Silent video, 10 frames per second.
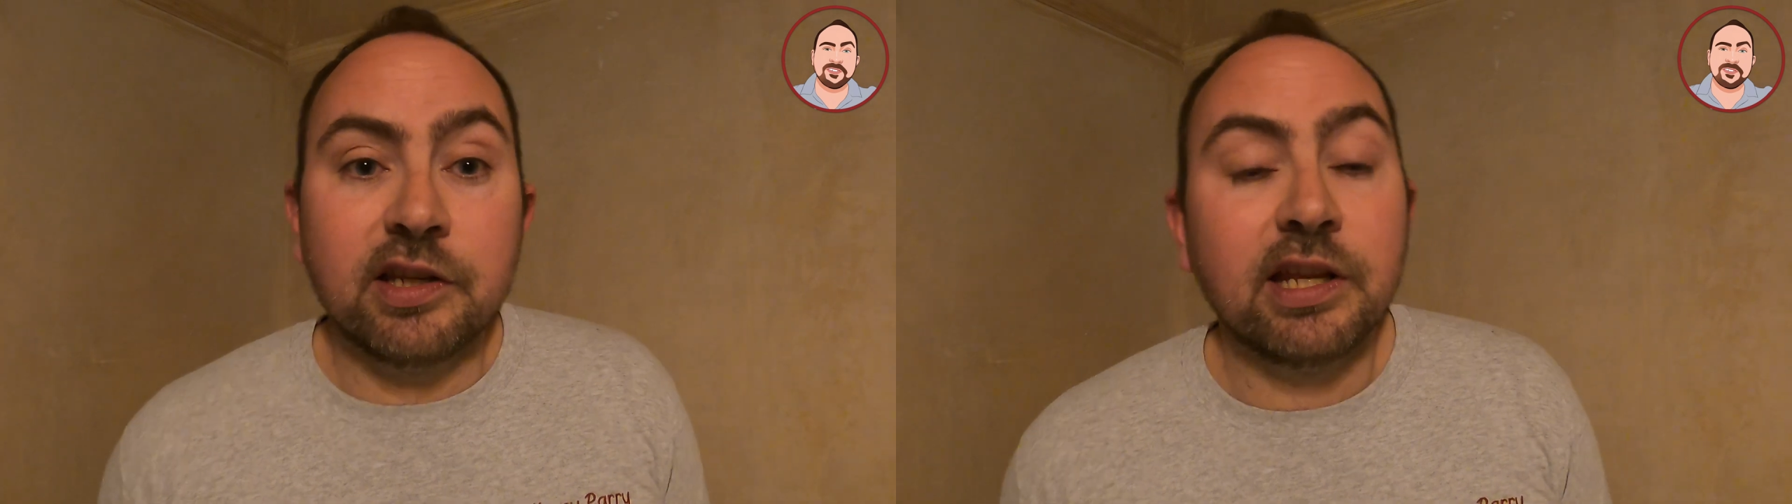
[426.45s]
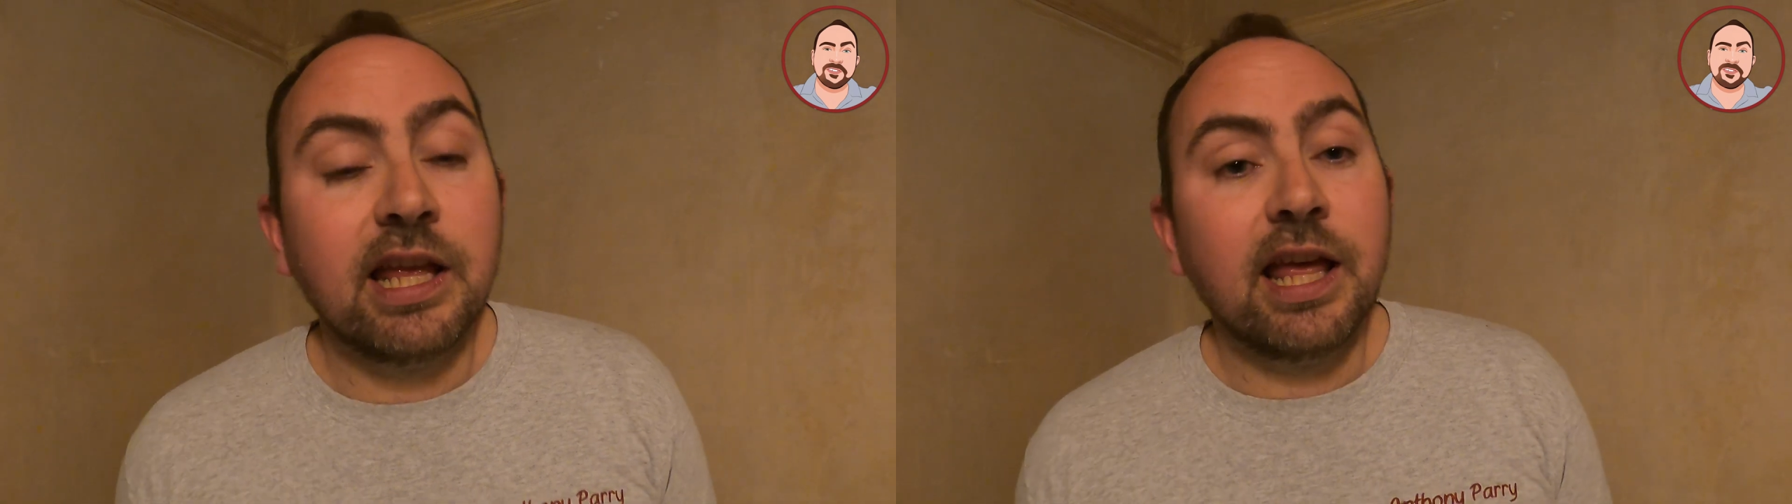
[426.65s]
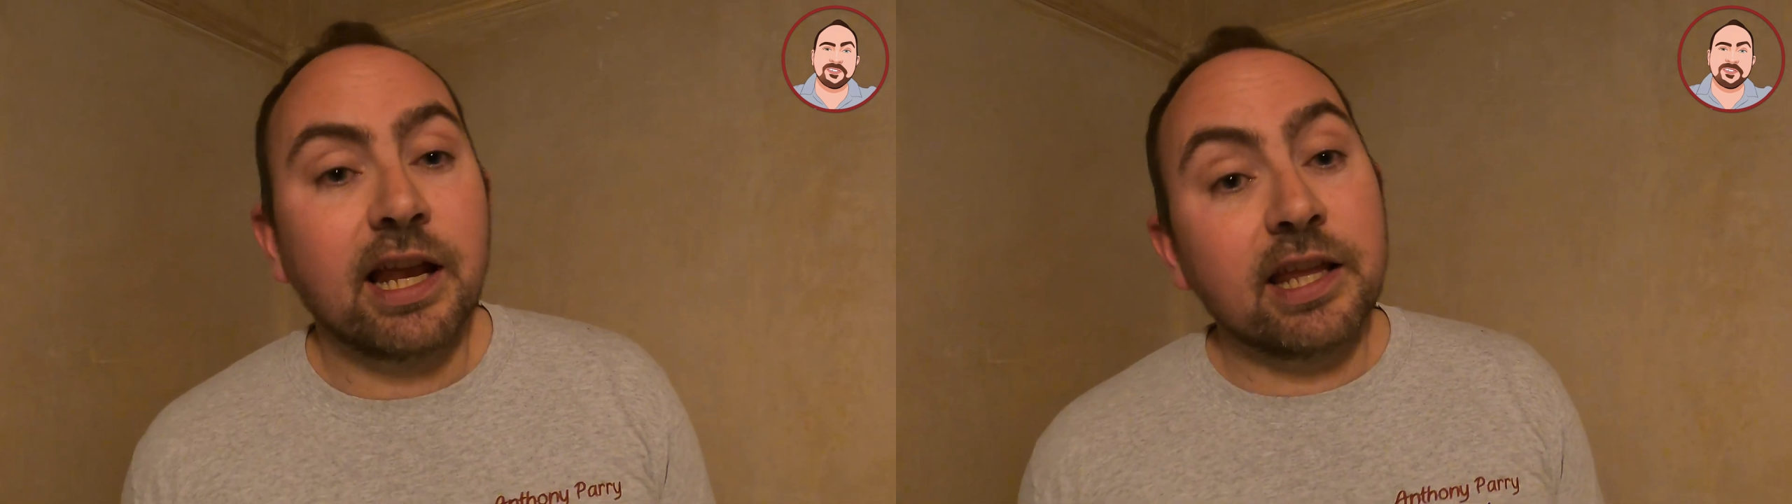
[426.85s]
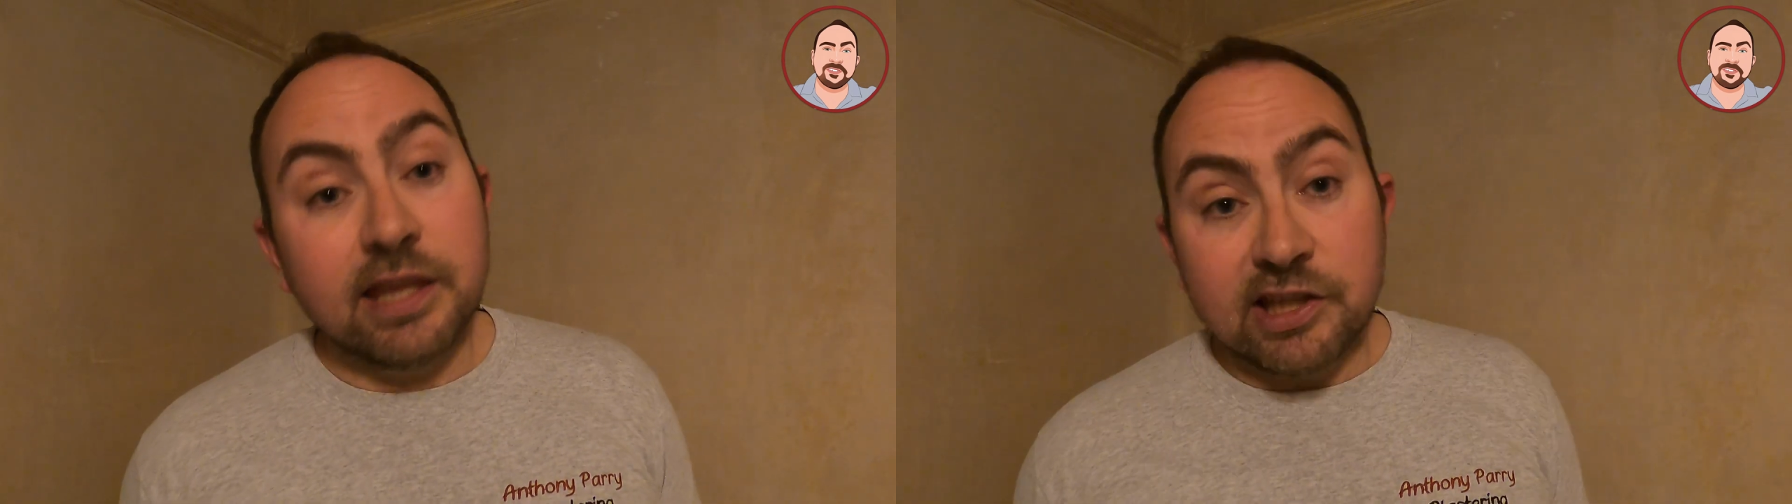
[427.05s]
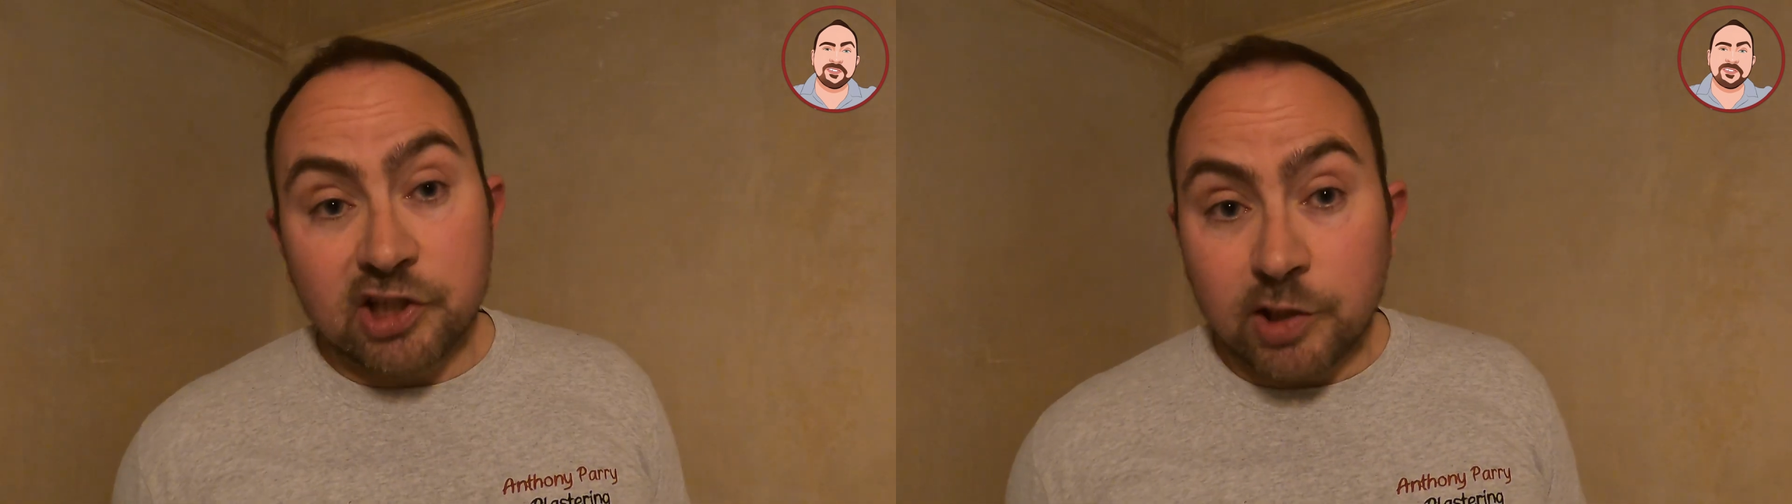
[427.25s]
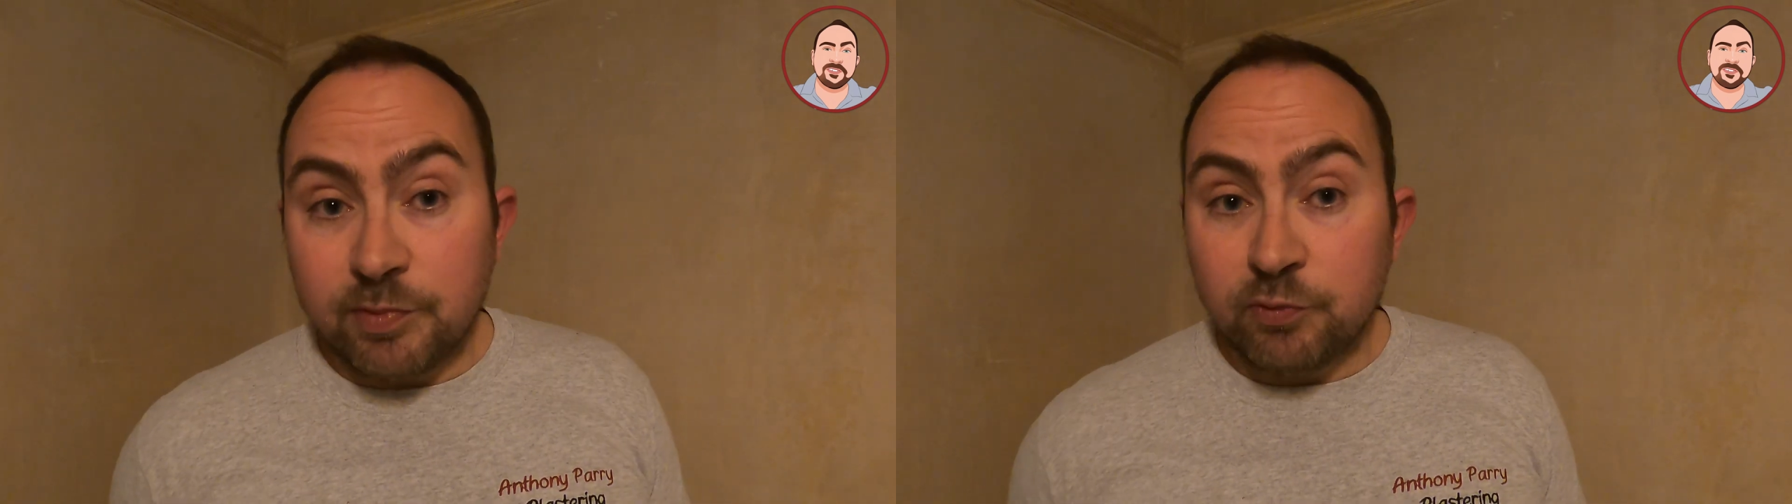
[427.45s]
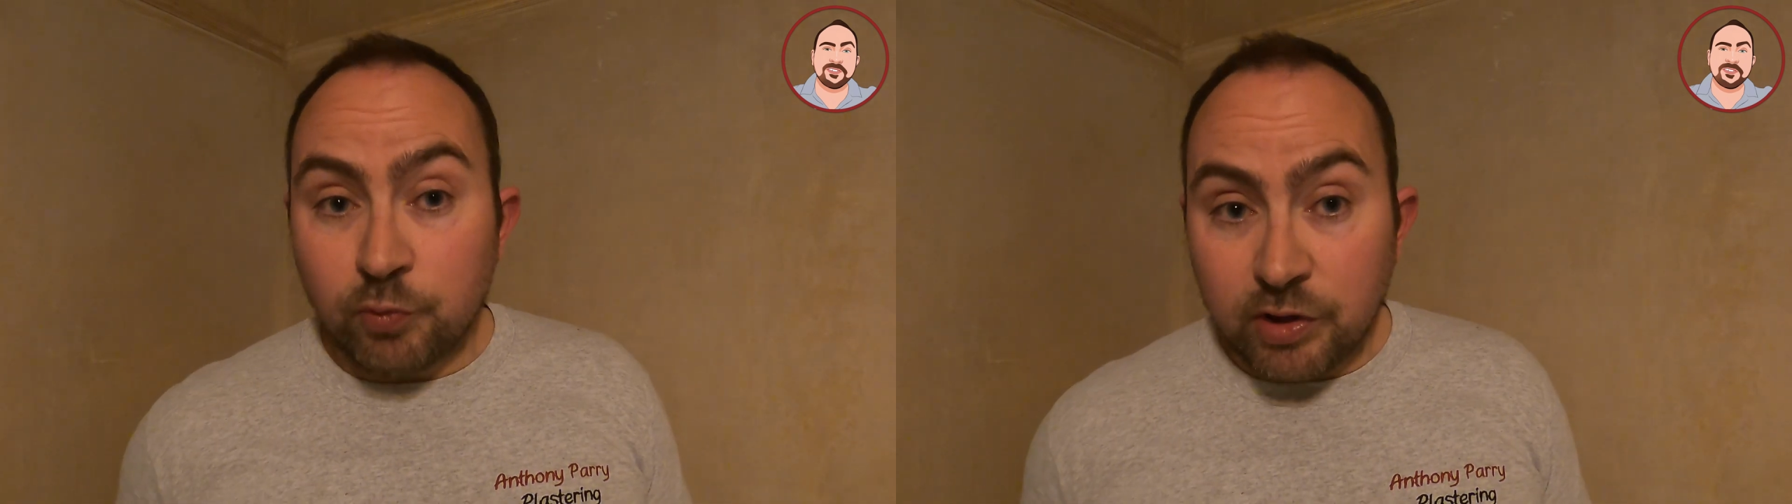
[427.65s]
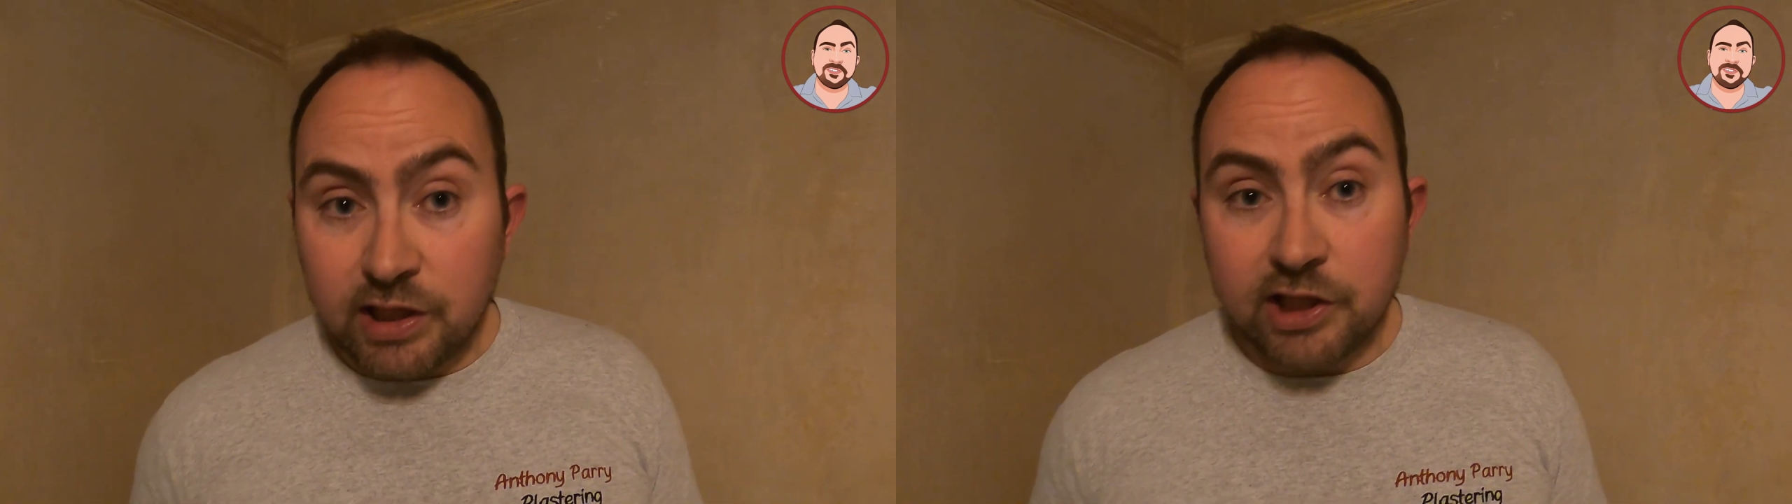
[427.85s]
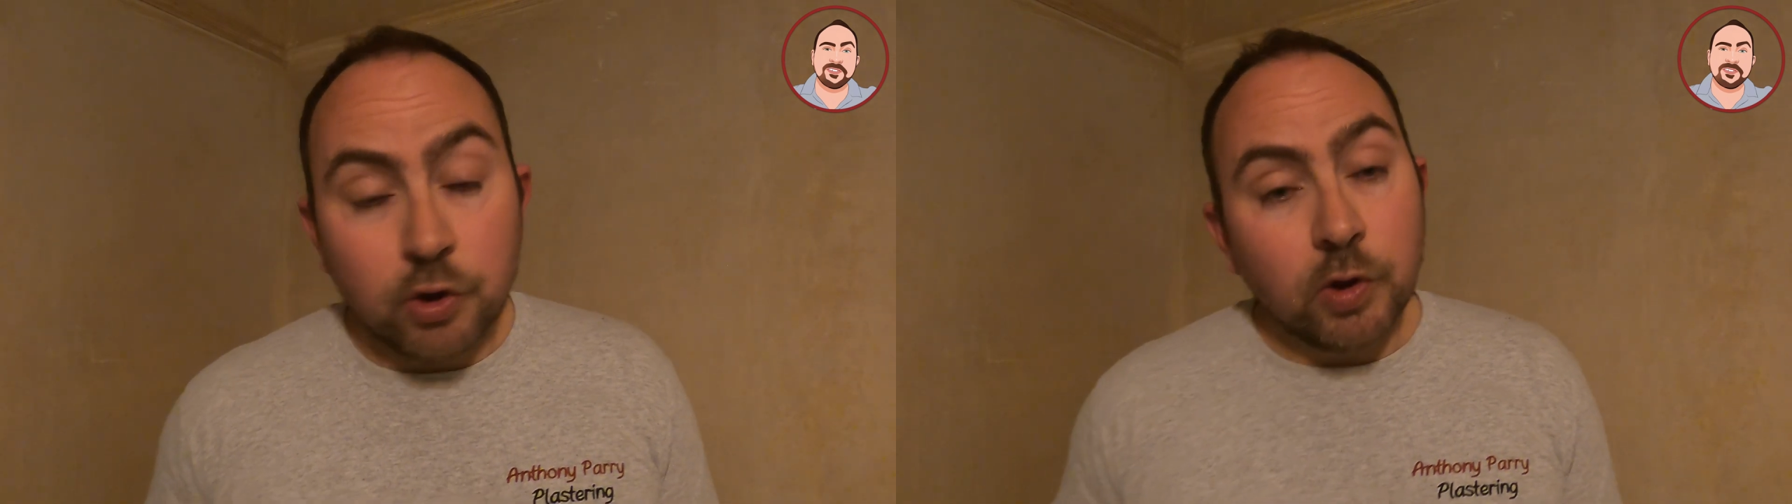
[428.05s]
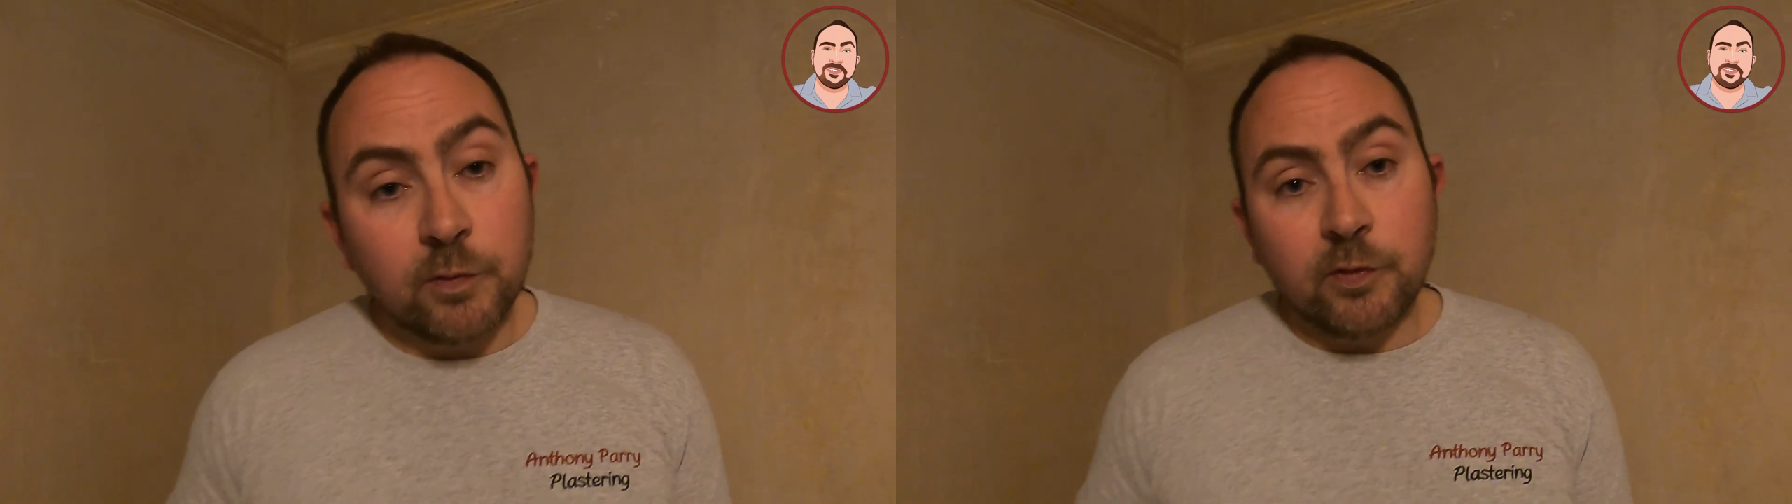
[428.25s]
and I think it's going to be really
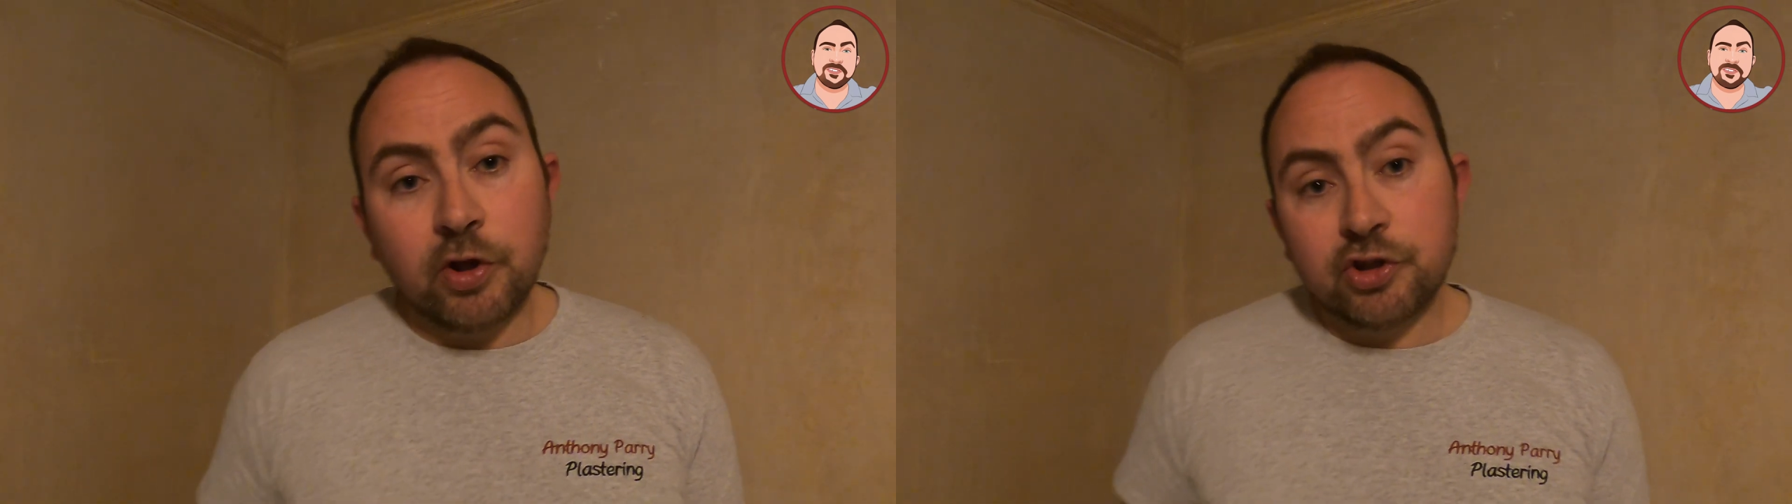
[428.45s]
good for